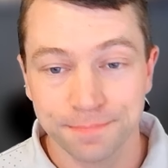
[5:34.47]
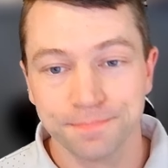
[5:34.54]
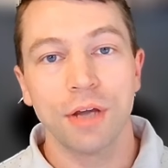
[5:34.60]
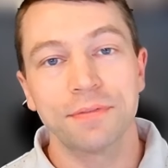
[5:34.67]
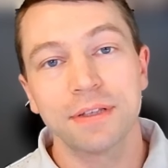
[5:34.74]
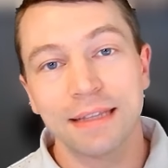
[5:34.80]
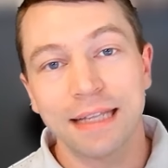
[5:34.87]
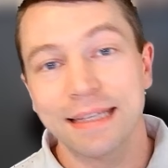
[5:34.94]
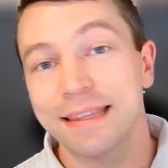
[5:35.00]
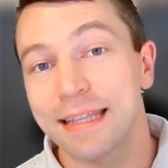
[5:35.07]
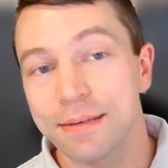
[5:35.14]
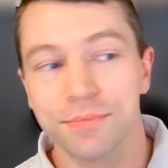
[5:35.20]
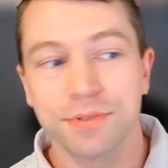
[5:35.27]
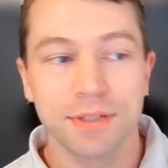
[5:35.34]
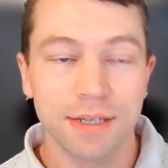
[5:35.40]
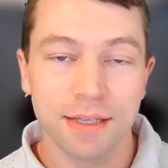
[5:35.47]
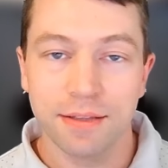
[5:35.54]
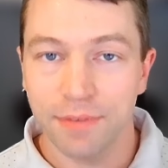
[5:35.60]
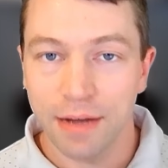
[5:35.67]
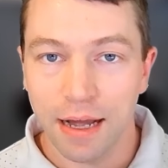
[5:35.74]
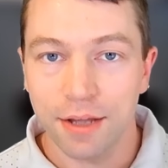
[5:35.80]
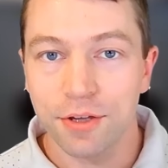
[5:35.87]
You have to let them see
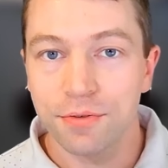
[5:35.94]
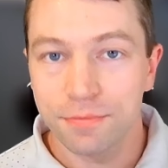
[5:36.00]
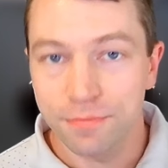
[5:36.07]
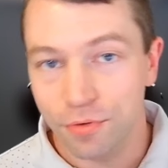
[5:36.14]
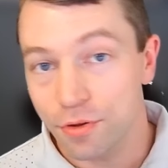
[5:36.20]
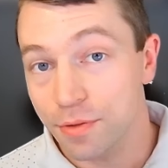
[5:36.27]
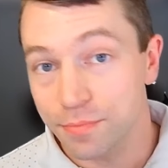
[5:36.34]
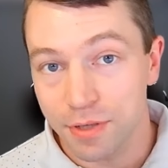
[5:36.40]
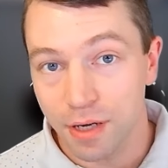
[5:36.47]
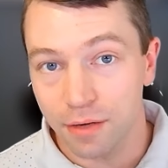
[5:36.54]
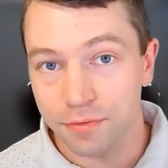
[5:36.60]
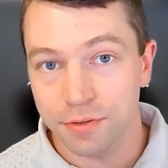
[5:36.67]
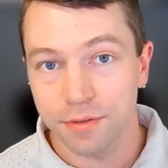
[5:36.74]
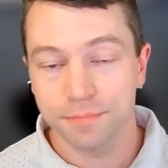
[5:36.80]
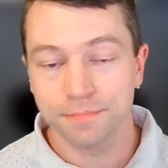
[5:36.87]
the value for themselves.